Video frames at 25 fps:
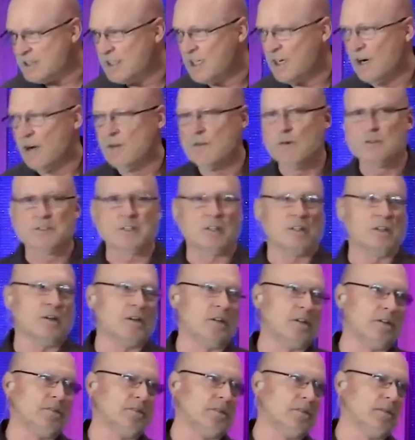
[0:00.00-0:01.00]
you know, those are the,
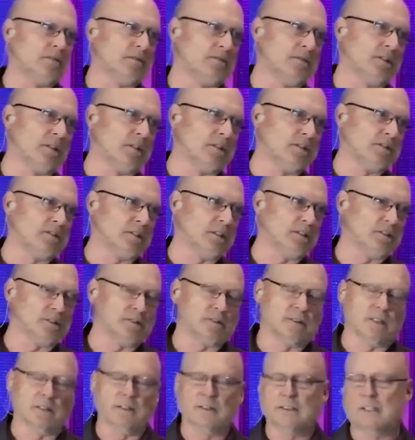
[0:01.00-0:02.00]
the, the,
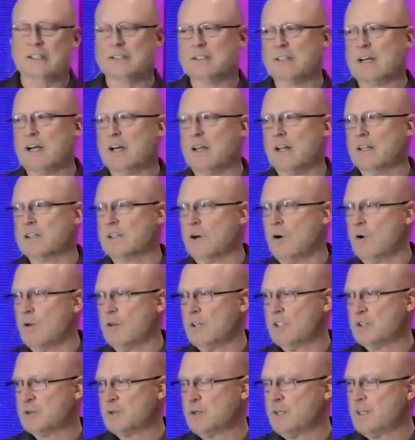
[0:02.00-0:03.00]
the that's kind of like the
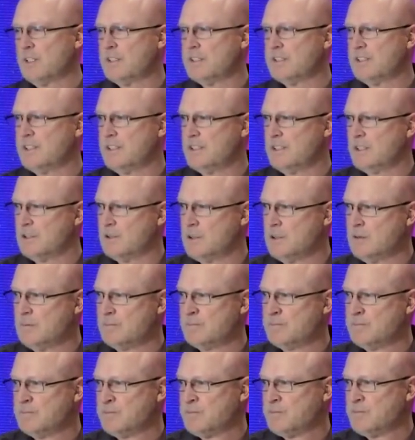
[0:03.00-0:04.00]
Holy Trinity, you know,
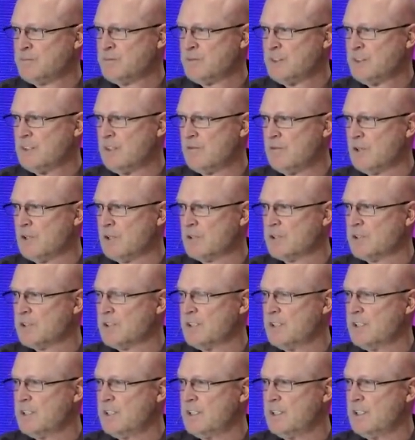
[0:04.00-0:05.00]

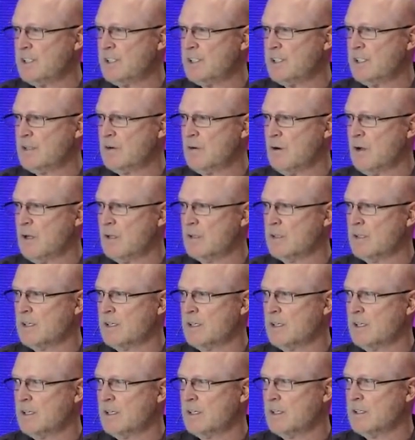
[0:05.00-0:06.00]
diversity,
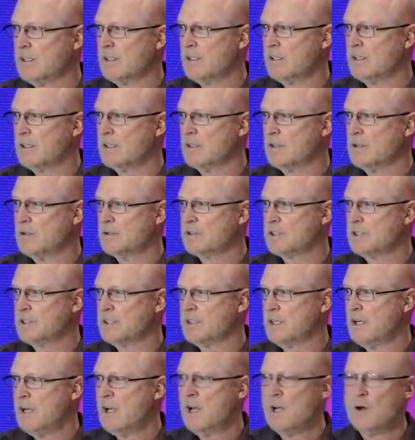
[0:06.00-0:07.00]
equality, and inclusion.
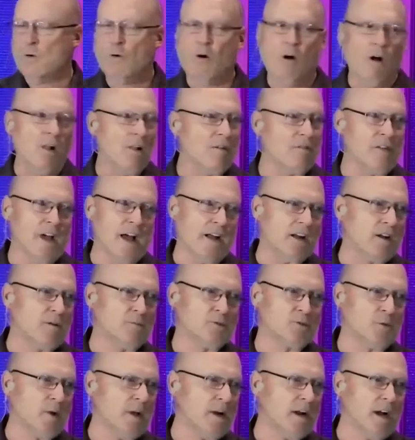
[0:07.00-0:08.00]
Well, all of that
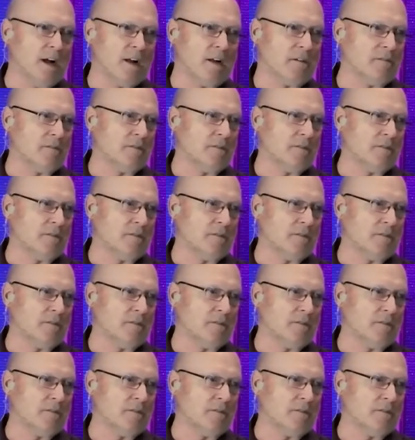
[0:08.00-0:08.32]
comes right out of